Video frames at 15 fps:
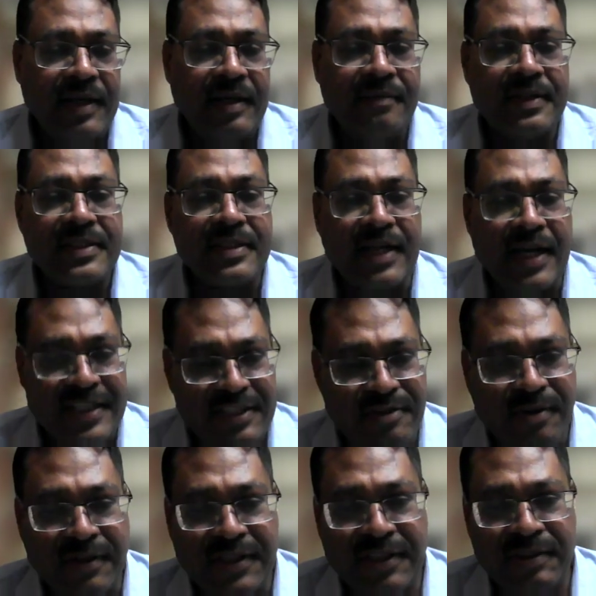It was nice
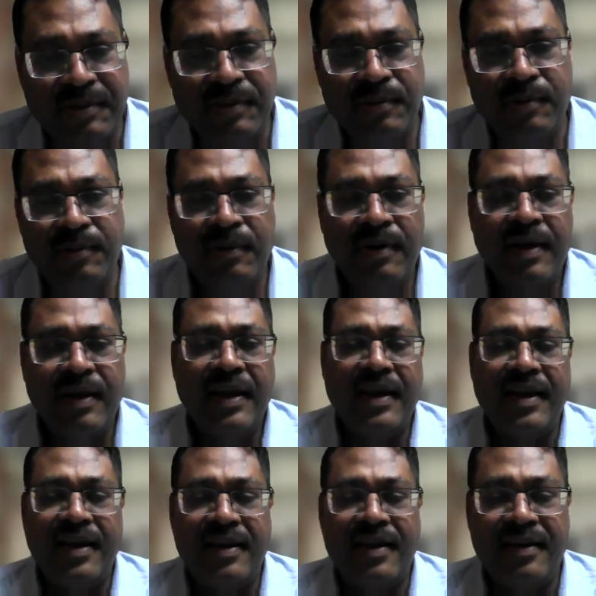talking to you,
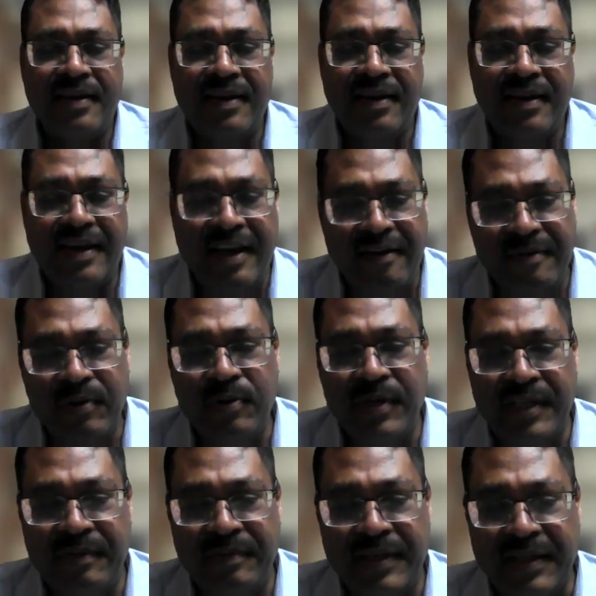and have a good
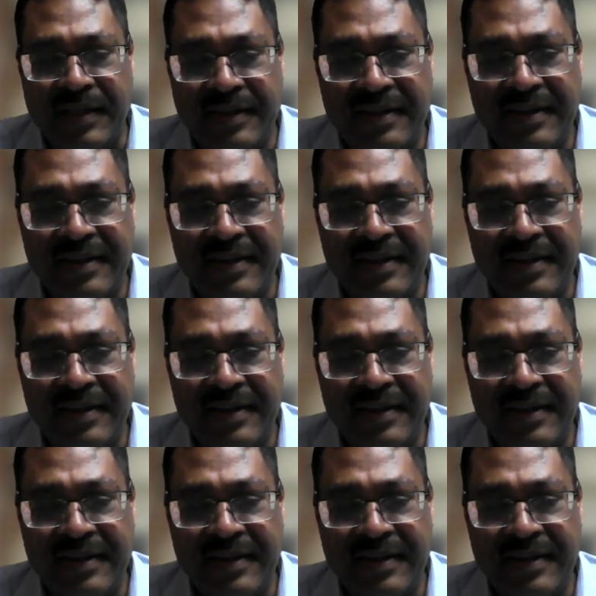evening.